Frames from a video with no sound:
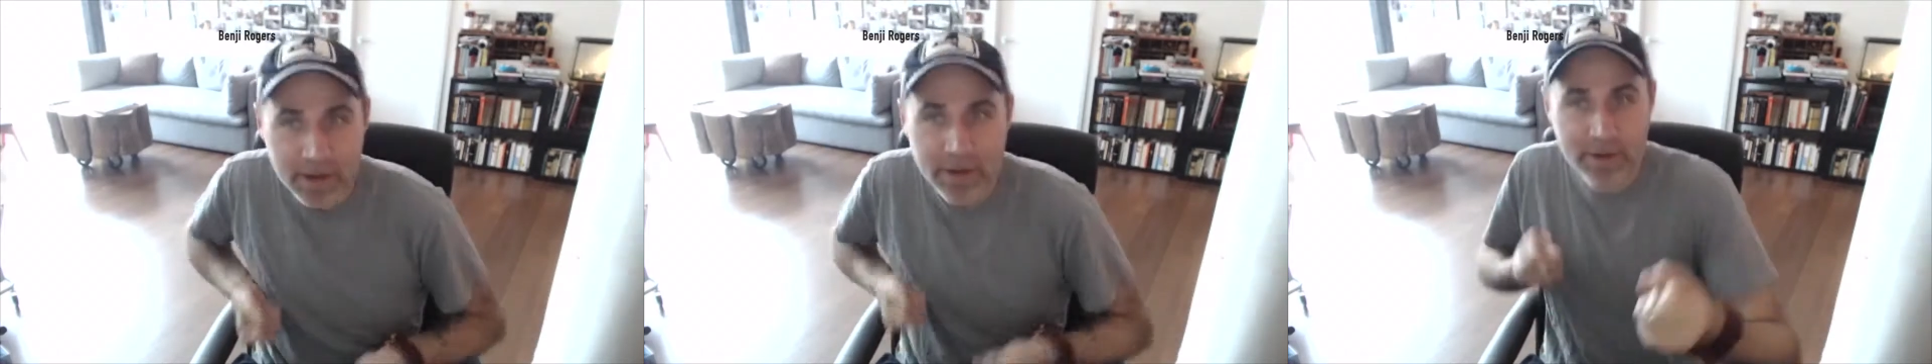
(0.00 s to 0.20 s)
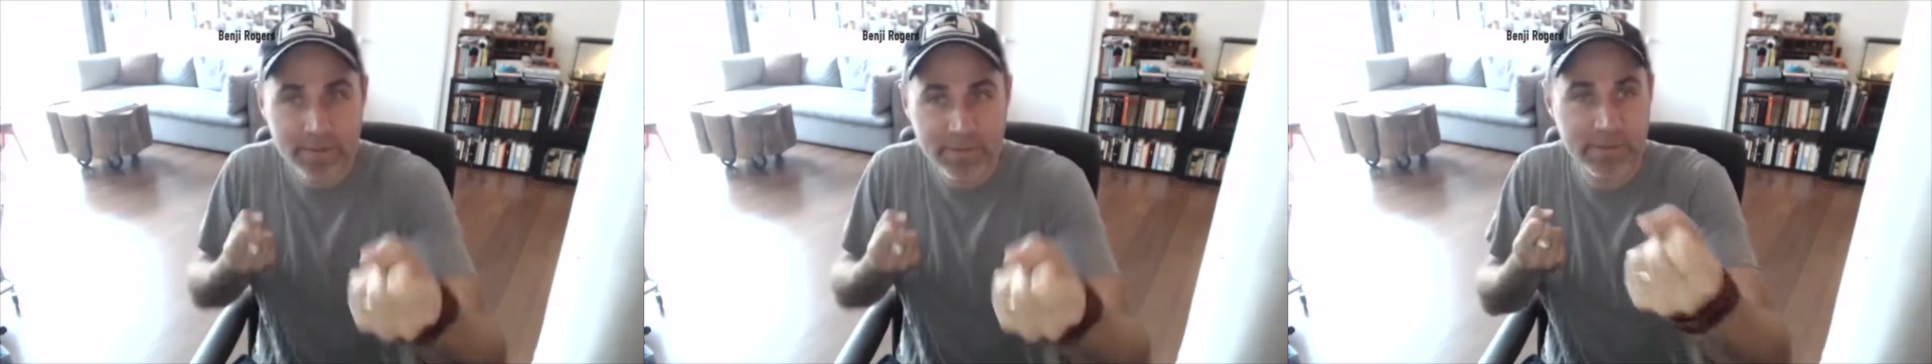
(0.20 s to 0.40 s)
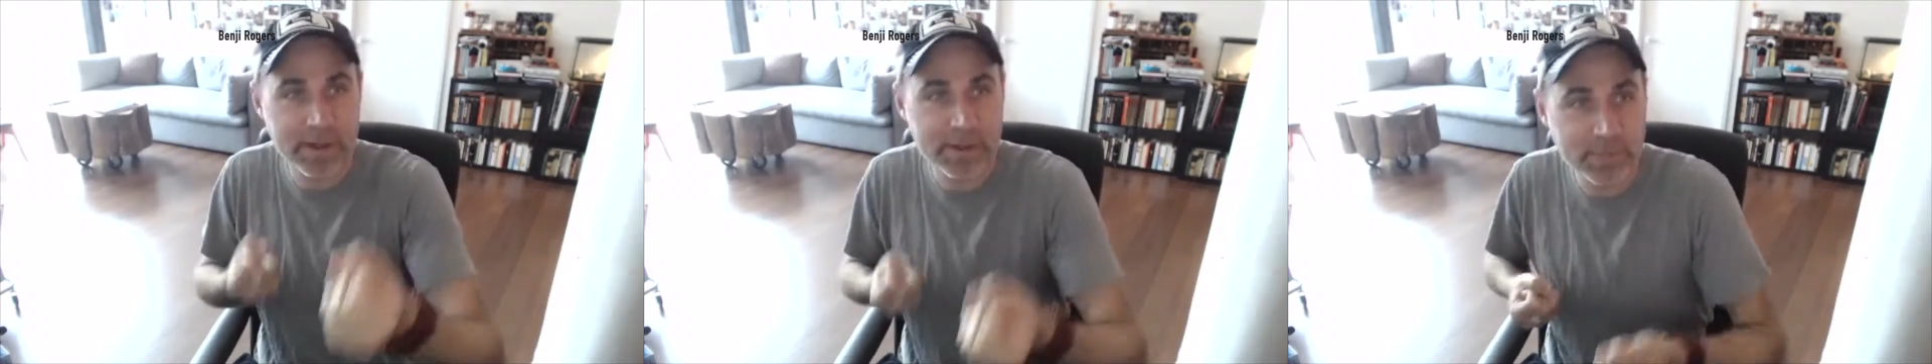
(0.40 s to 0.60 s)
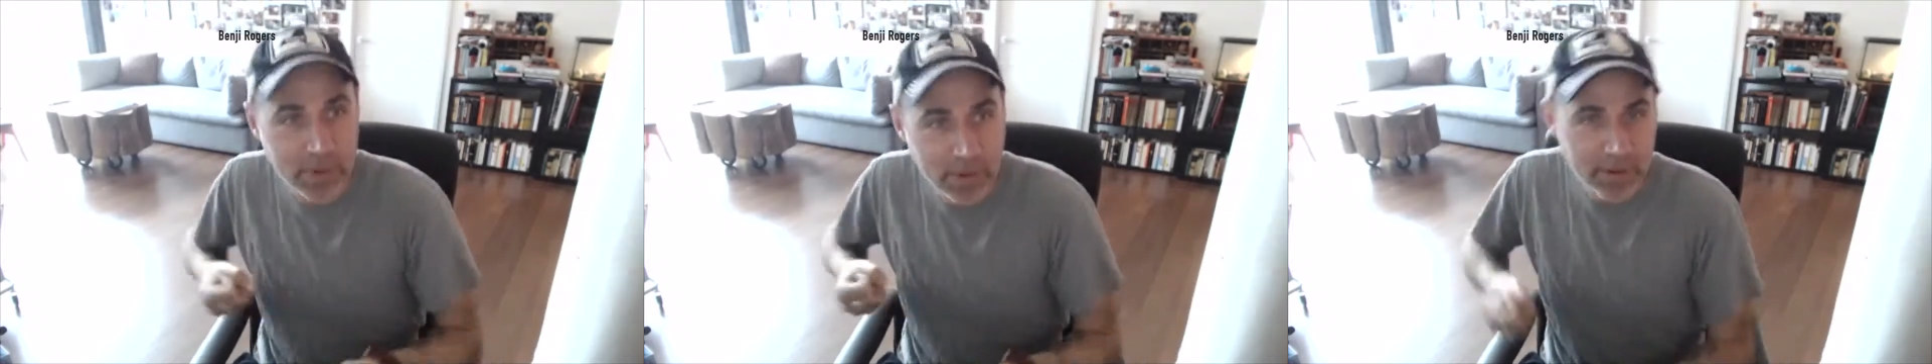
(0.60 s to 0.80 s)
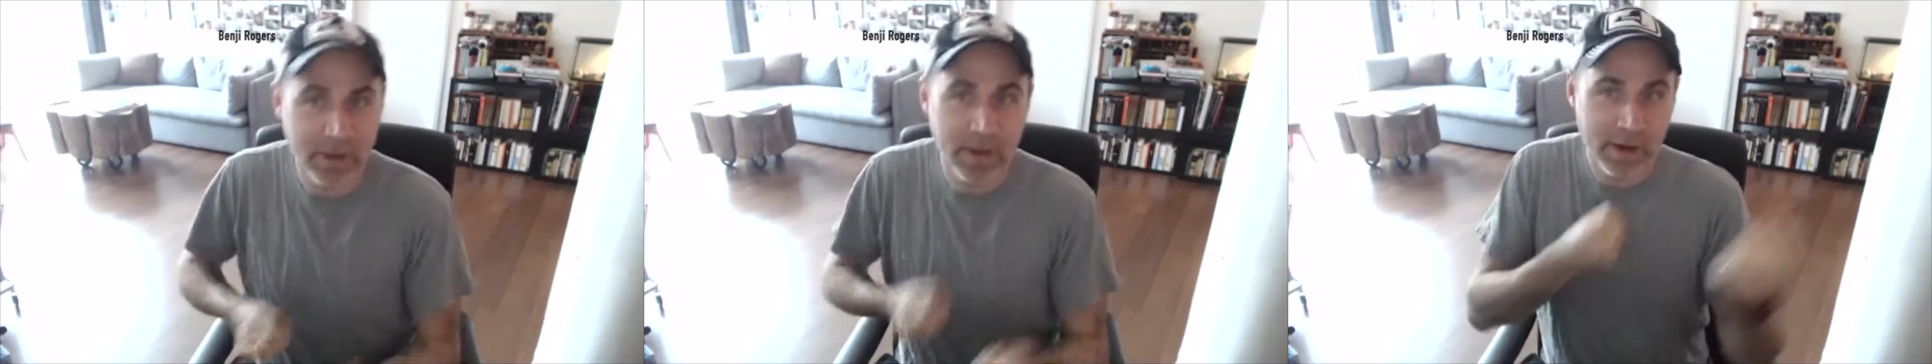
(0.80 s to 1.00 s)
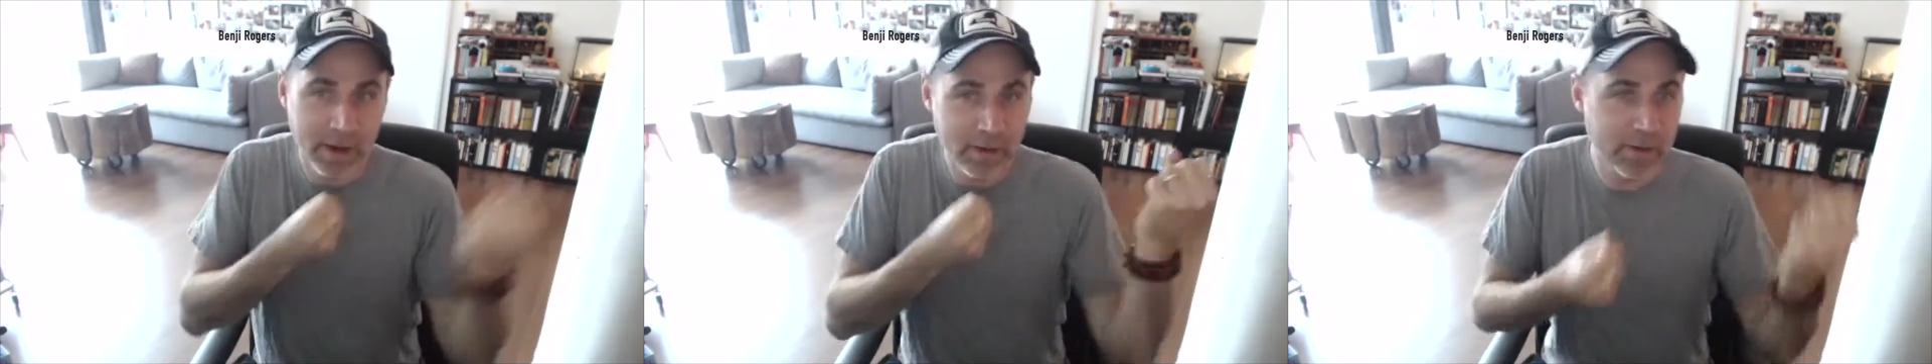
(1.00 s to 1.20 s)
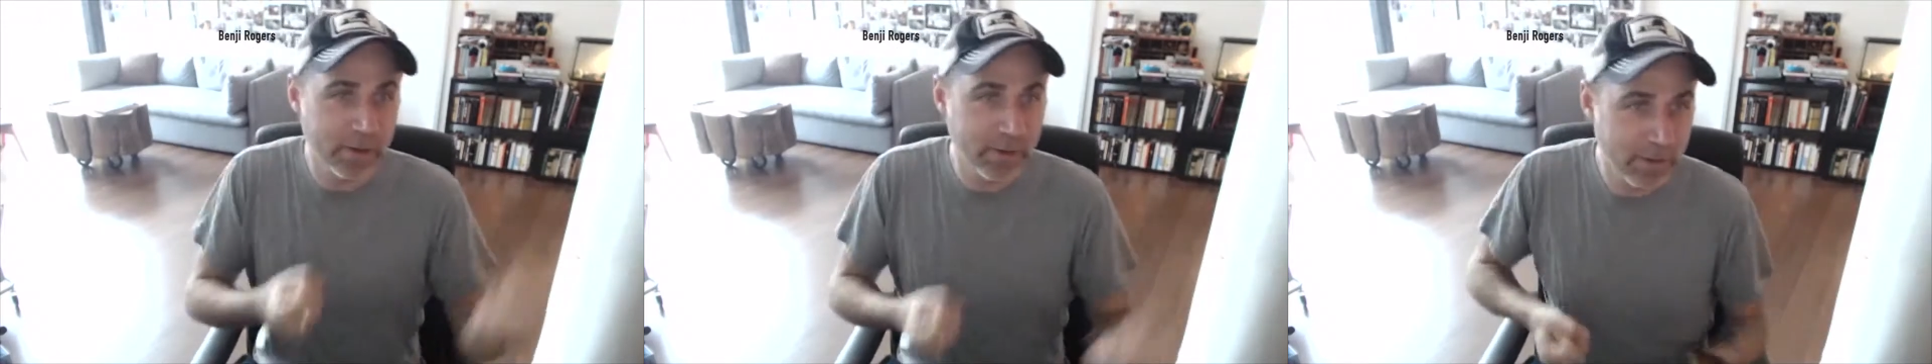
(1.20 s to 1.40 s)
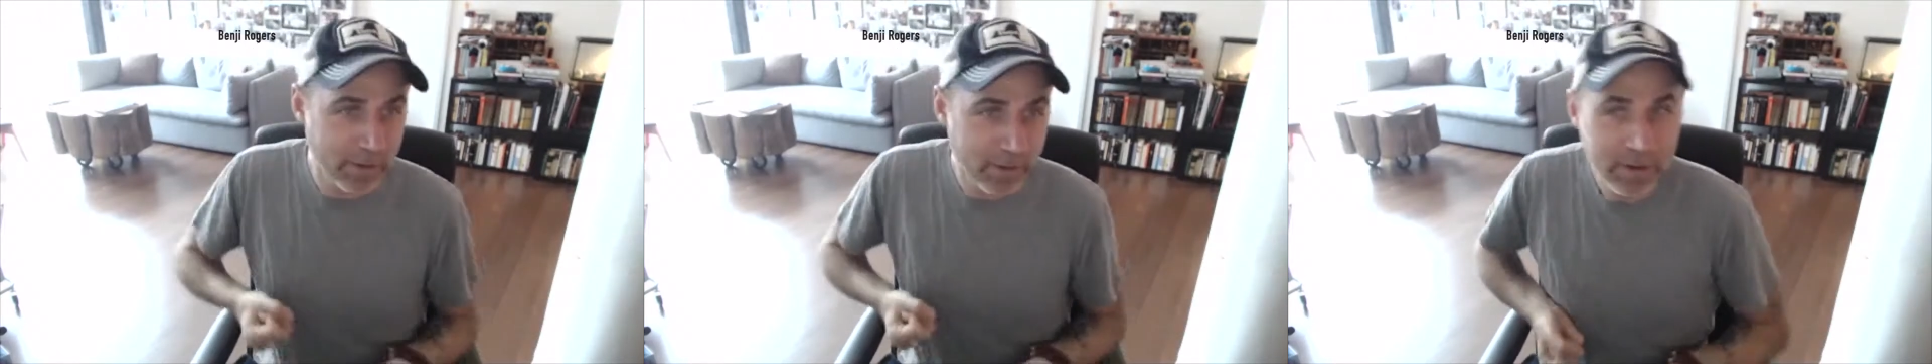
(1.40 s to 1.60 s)
here, Facebook, here,
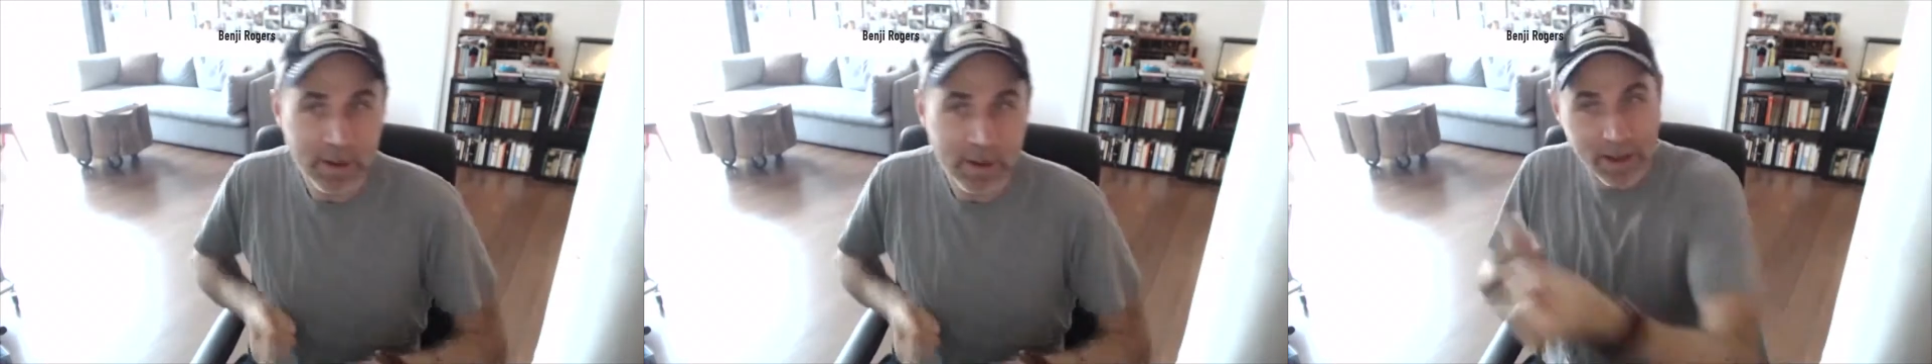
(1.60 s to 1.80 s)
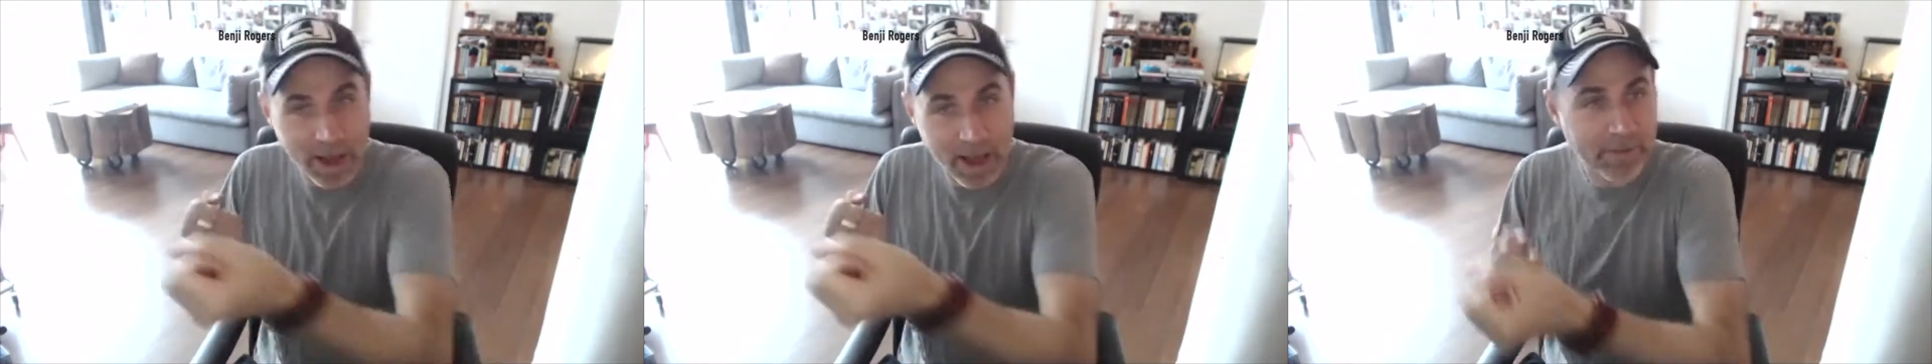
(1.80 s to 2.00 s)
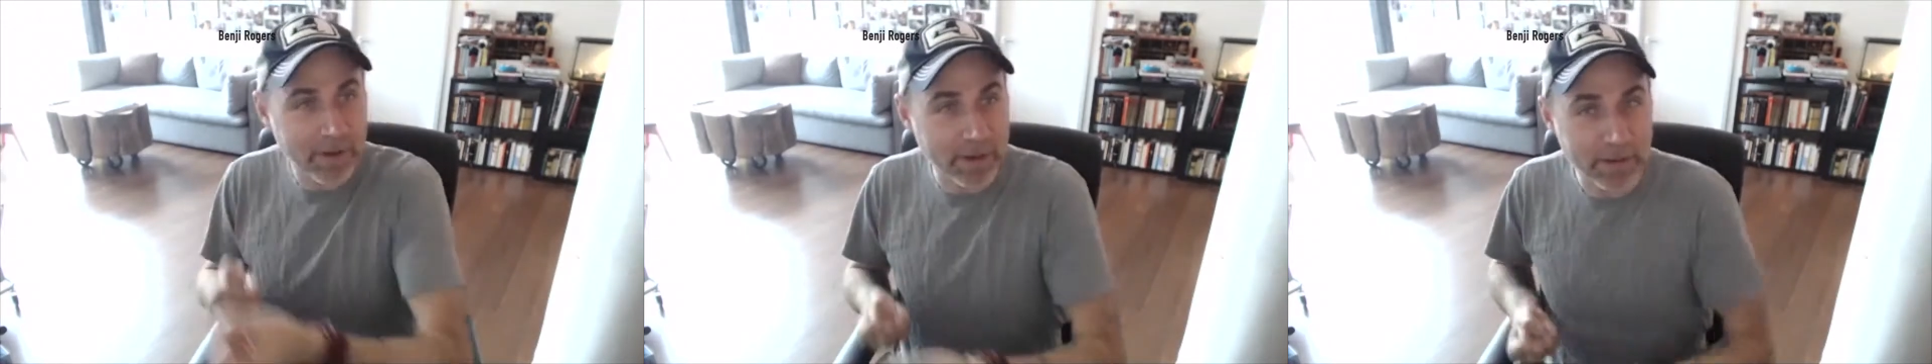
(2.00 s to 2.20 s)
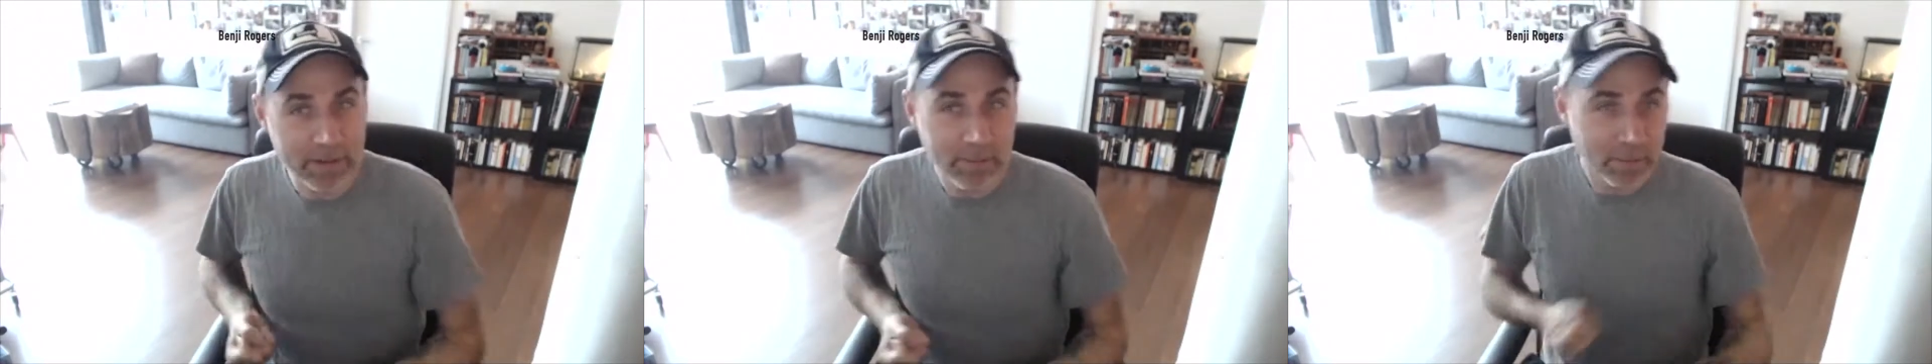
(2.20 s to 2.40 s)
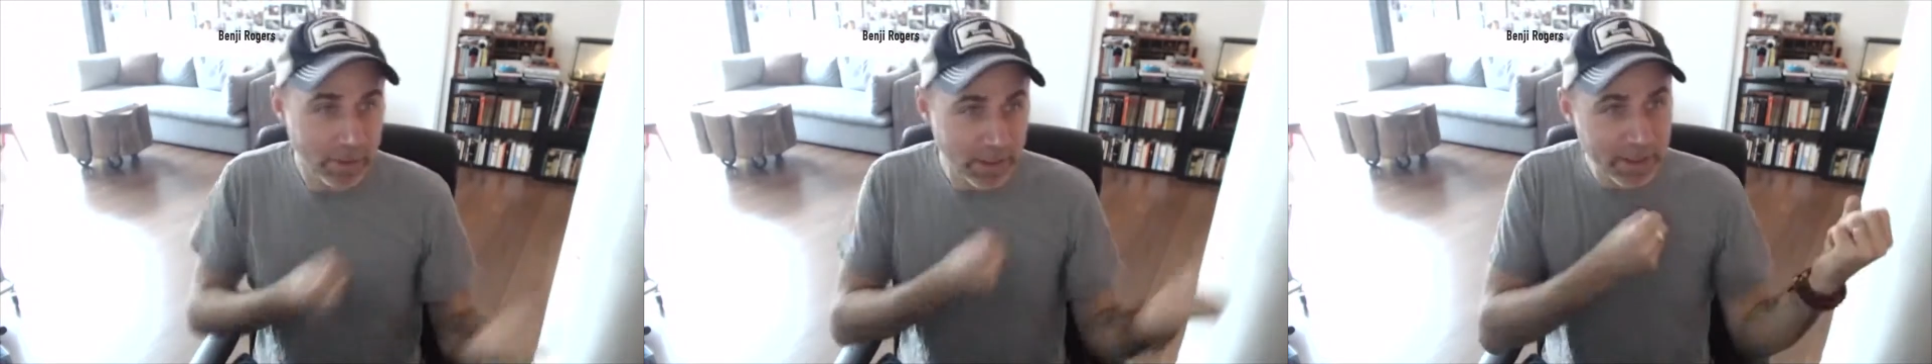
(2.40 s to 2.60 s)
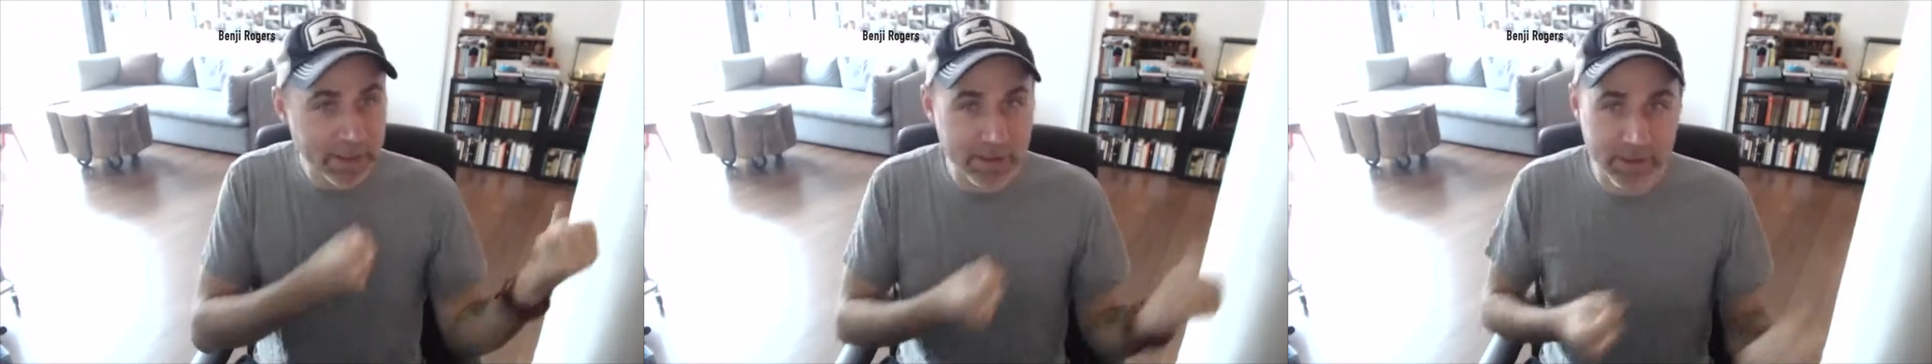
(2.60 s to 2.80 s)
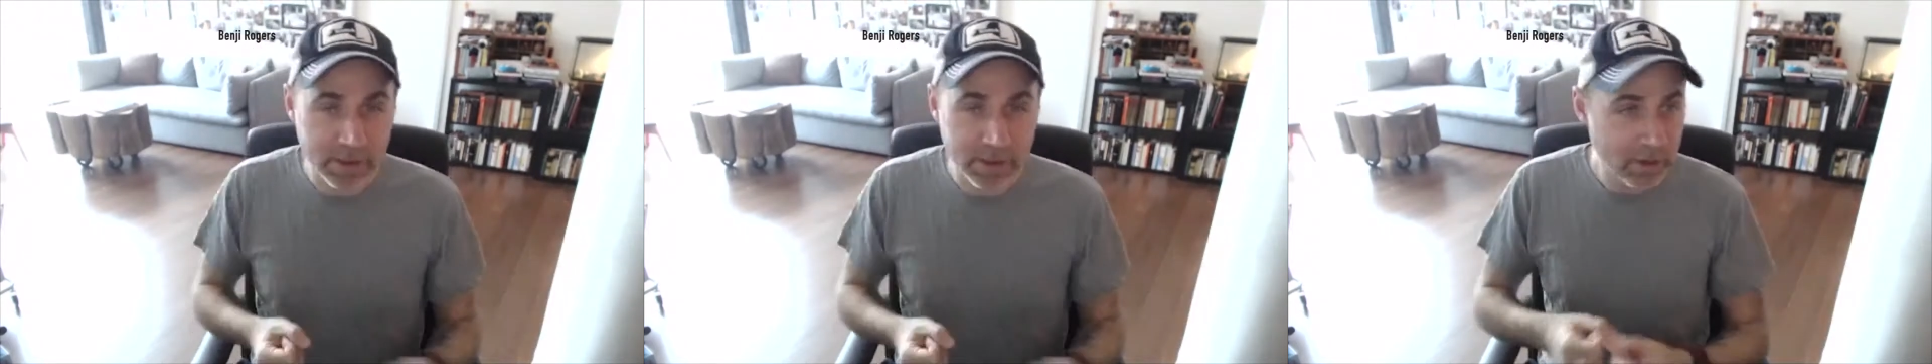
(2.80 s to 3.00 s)
Google, have it, please.